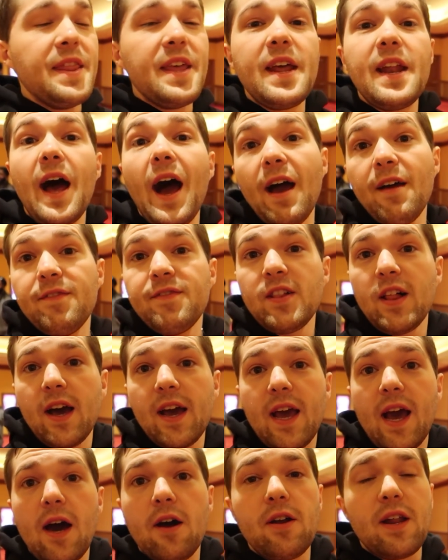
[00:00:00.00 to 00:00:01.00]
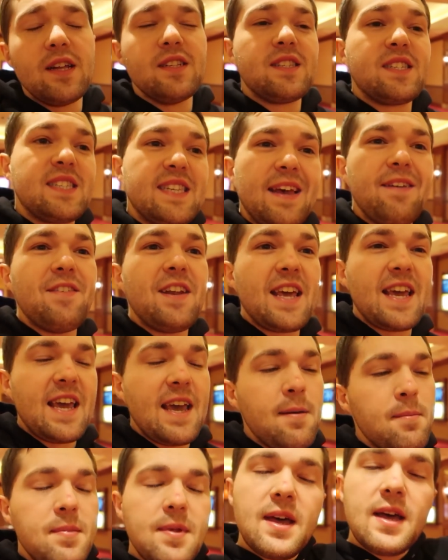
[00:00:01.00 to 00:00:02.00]
And then I fly out at 7
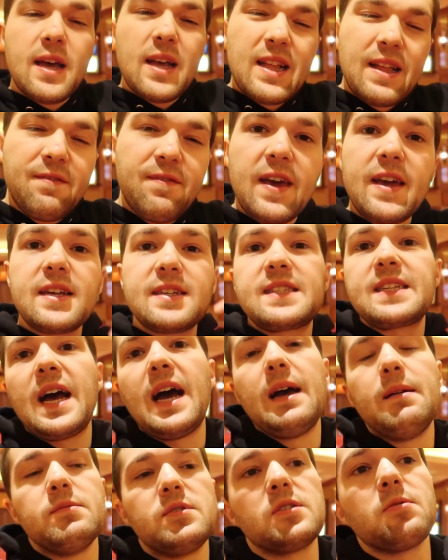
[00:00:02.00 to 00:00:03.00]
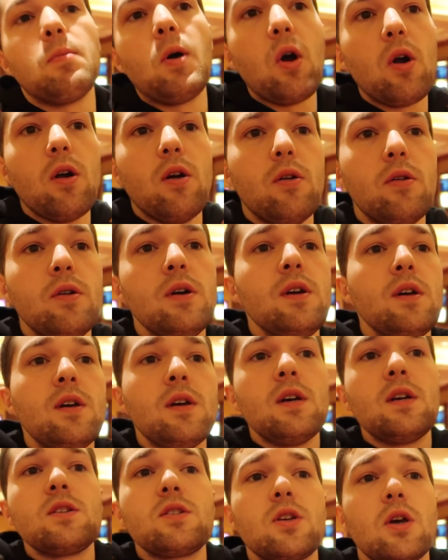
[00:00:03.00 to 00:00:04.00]
a.m. Vegas time tomorrow,
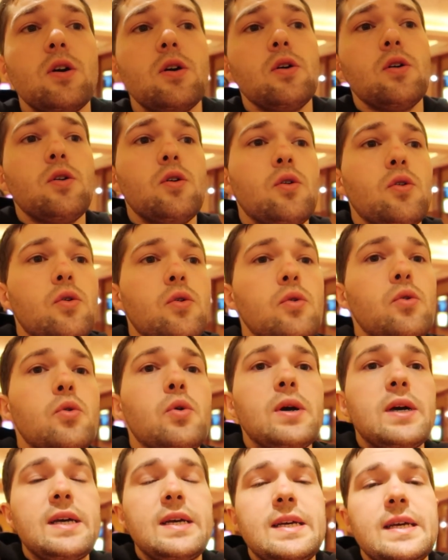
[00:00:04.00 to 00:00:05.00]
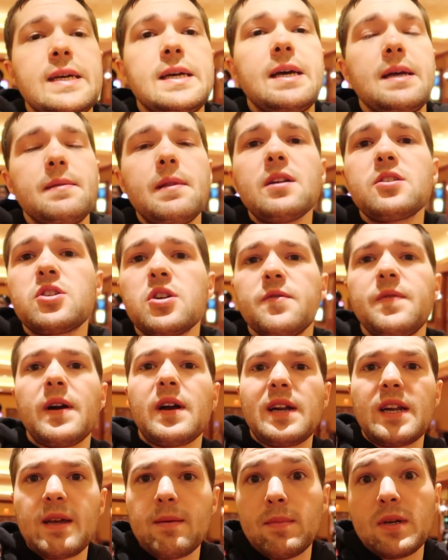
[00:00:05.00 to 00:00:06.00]
so I'm not sure if
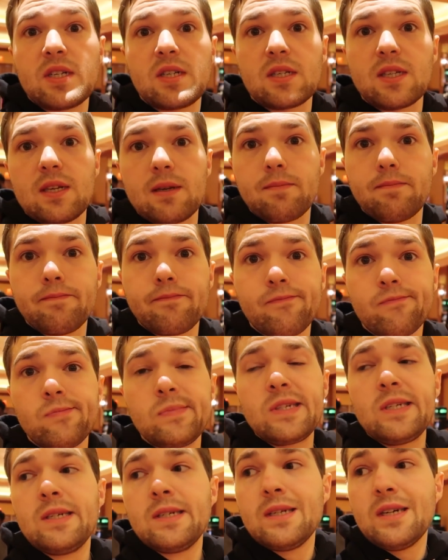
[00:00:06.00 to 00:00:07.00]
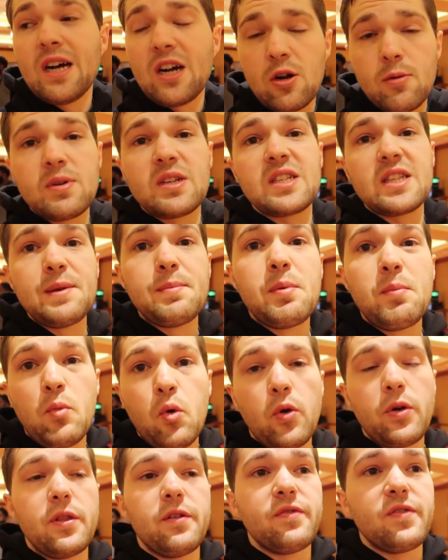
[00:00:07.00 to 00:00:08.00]
I'm gonna get much sleep. I'm gonna be sleeping
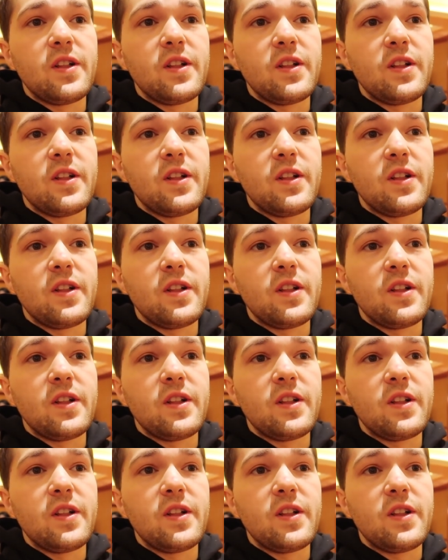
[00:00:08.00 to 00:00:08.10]
more on the